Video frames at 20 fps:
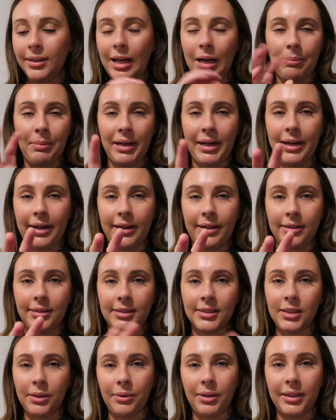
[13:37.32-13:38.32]
and my hair
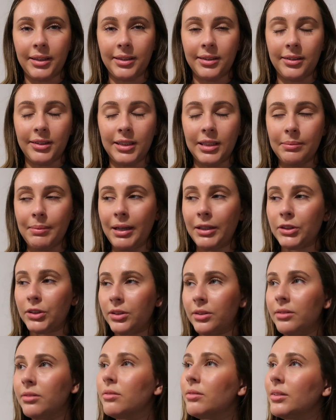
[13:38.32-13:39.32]
so like you can
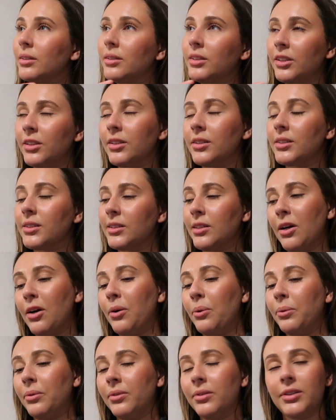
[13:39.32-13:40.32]
imagine girls
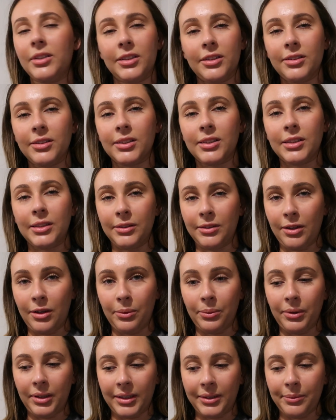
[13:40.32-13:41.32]
know girls you
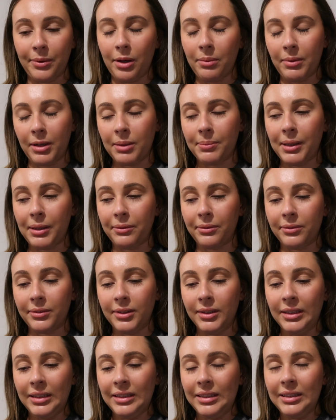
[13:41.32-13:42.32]
know like what i'm on about
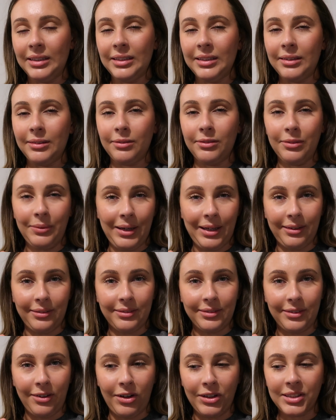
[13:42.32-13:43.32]

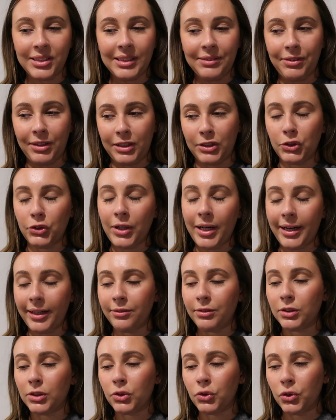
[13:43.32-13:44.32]
well i just leave like a trail
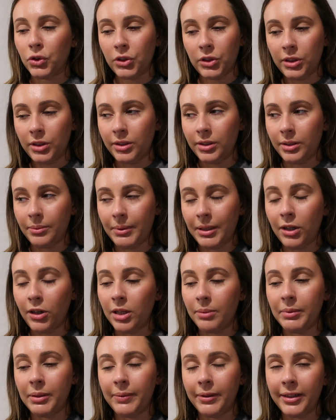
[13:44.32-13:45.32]
of destruction
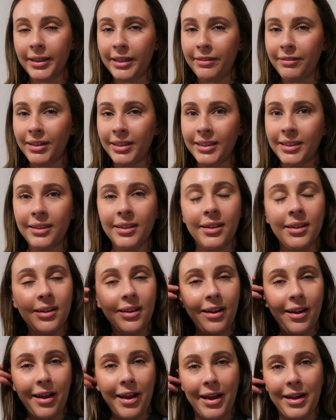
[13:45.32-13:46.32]
behind me when i get ready
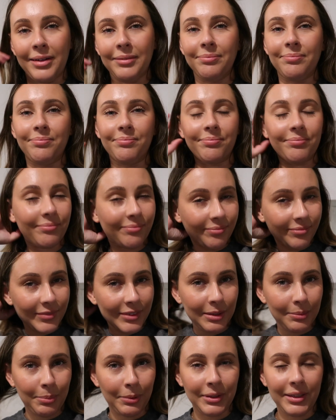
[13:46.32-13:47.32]
um
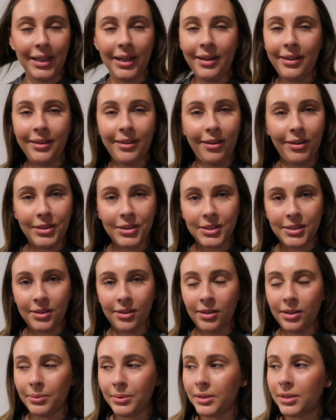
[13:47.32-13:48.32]
but yeah i just
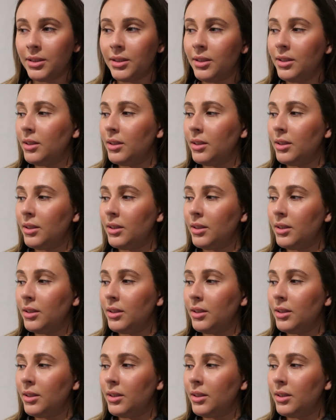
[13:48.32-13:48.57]
thought i would